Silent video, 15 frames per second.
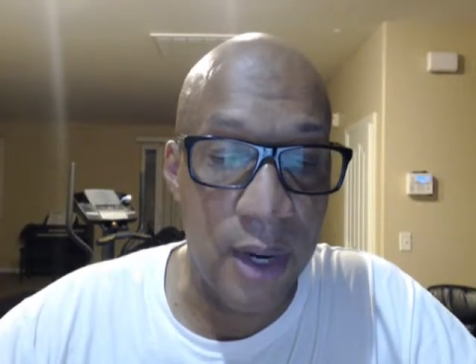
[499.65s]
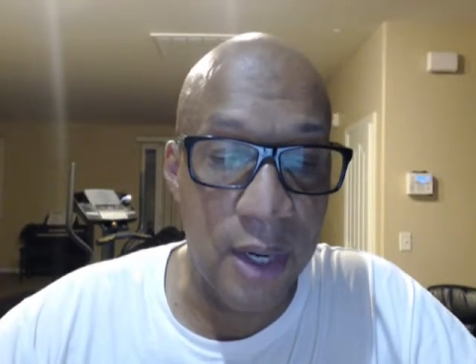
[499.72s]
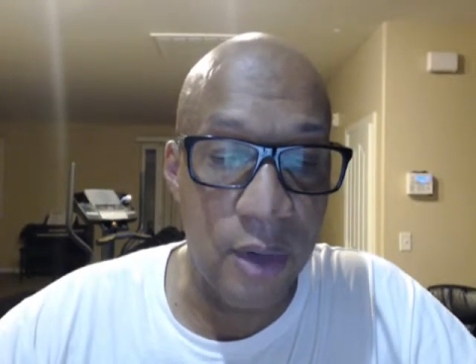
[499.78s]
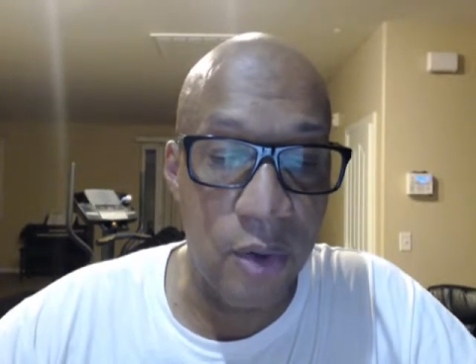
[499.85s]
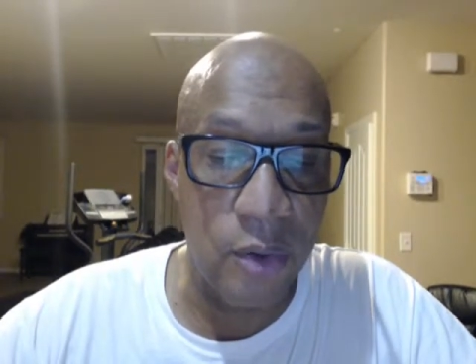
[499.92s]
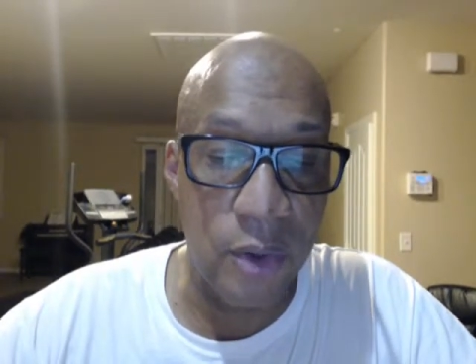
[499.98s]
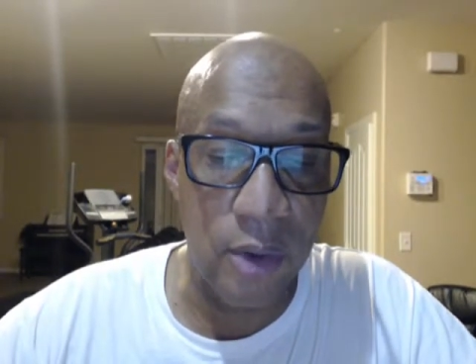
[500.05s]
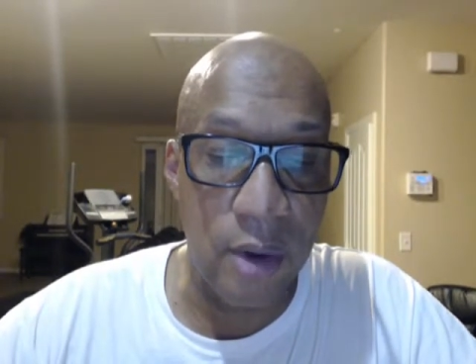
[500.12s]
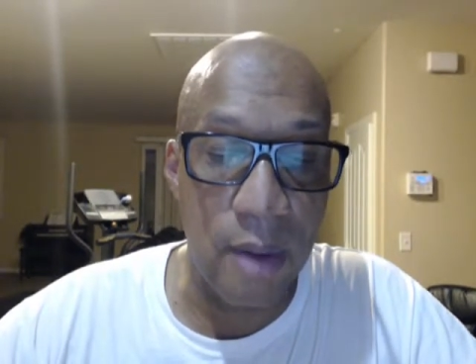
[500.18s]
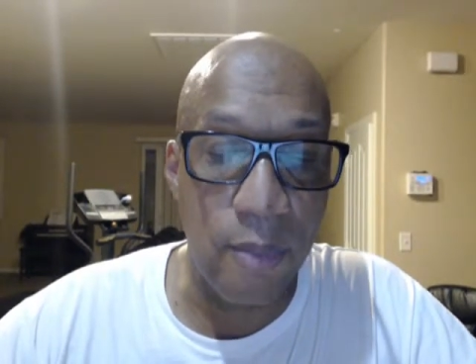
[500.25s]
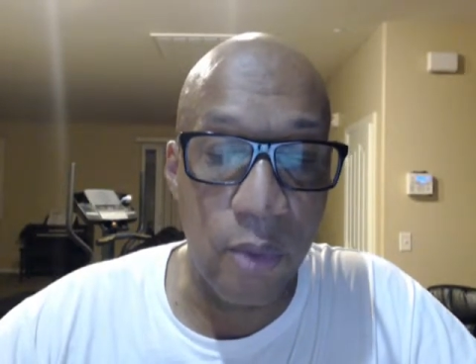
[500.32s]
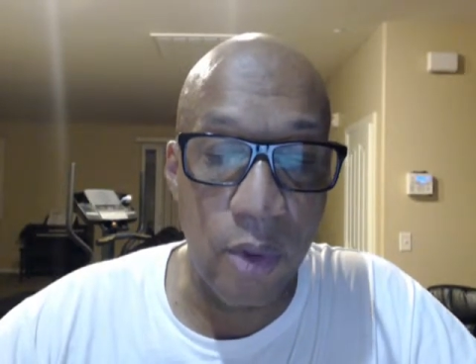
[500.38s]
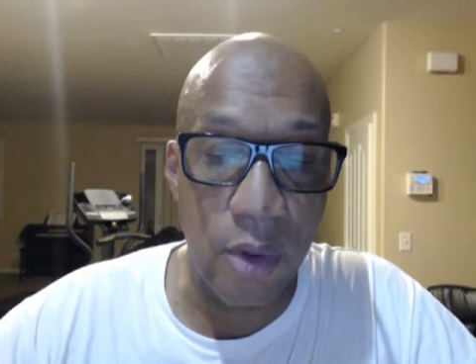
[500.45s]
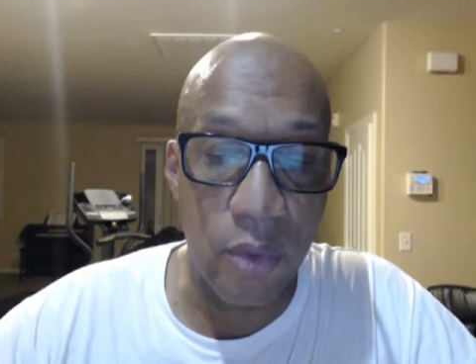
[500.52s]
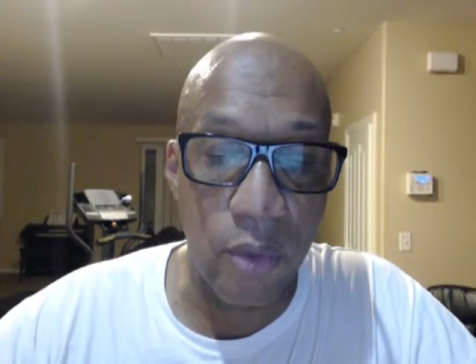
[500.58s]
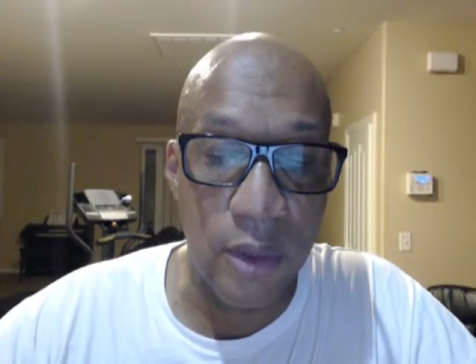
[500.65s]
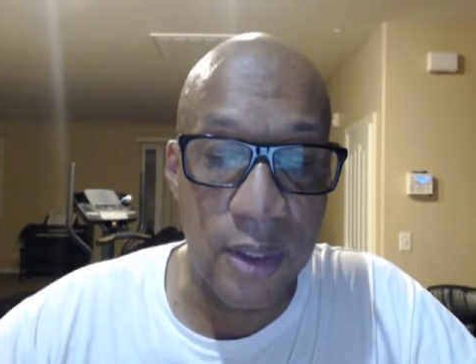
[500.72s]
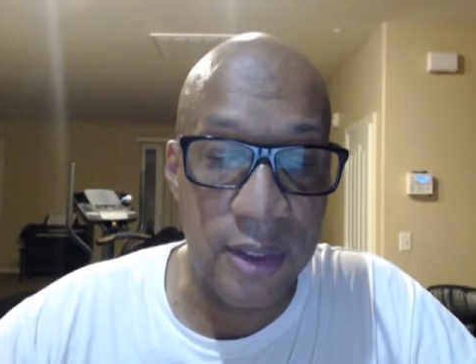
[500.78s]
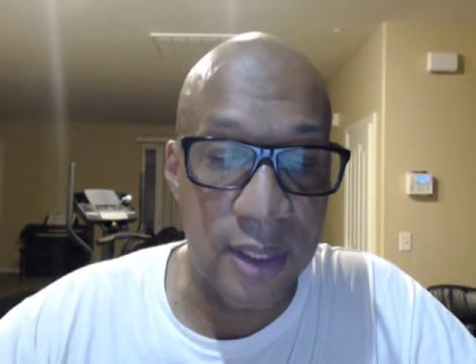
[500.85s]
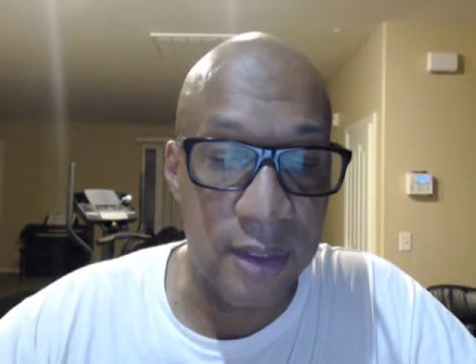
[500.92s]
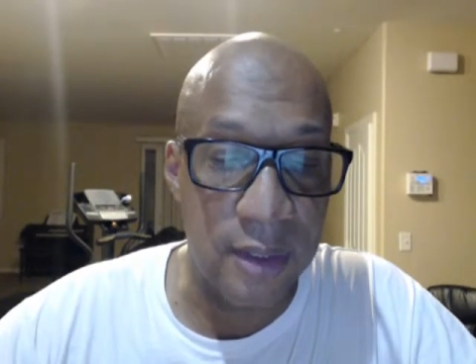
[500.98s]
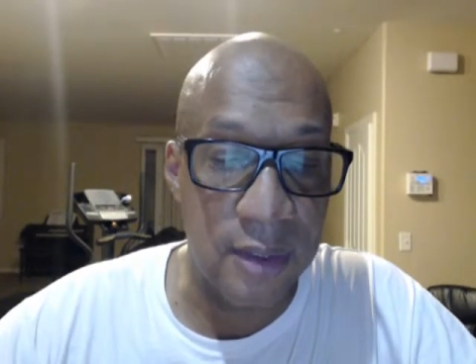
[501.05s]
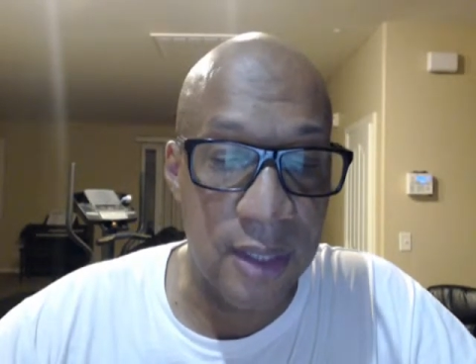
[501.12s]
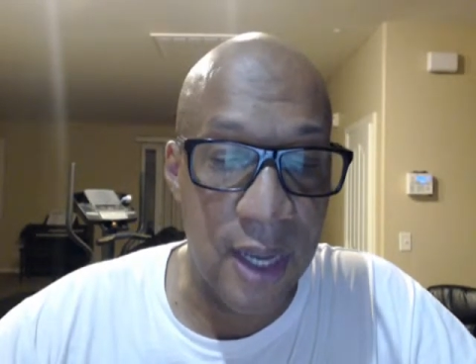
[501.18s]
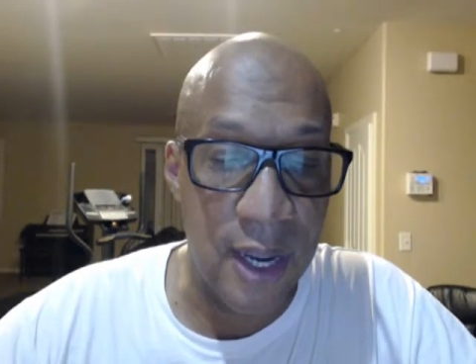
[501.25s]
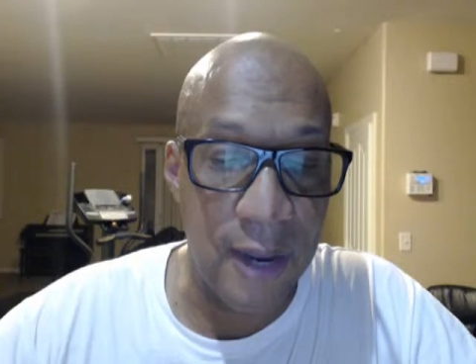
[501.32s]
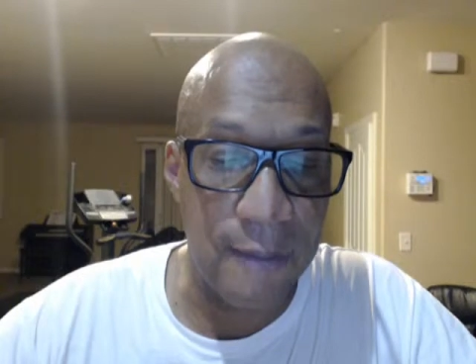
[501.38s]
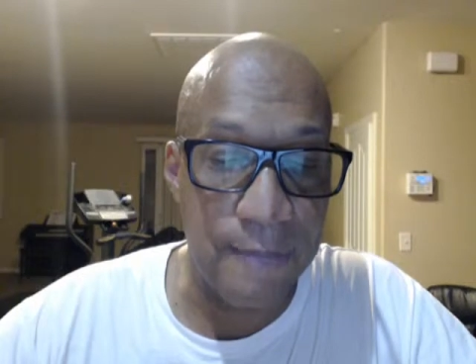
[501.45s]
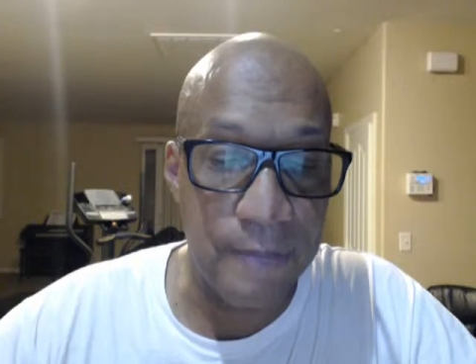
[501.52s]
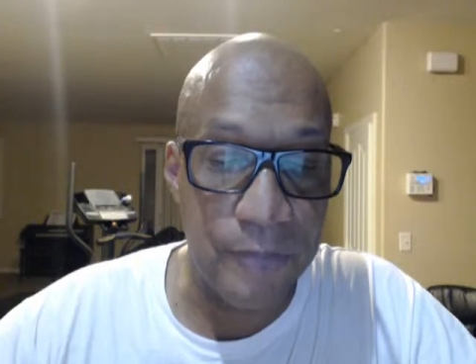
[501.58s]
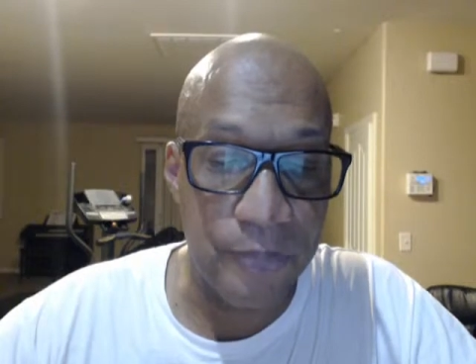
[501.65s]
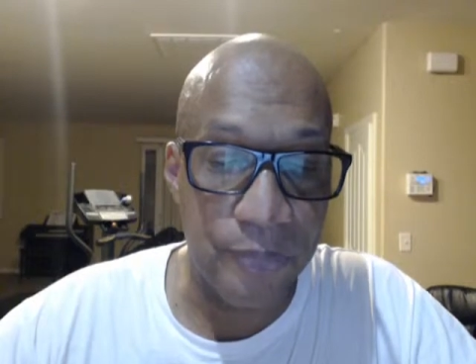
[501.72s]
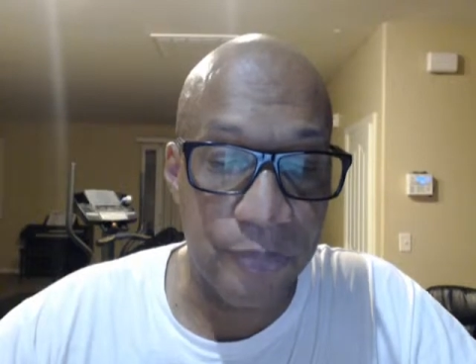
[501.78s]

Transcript: by who the emperor was at the time.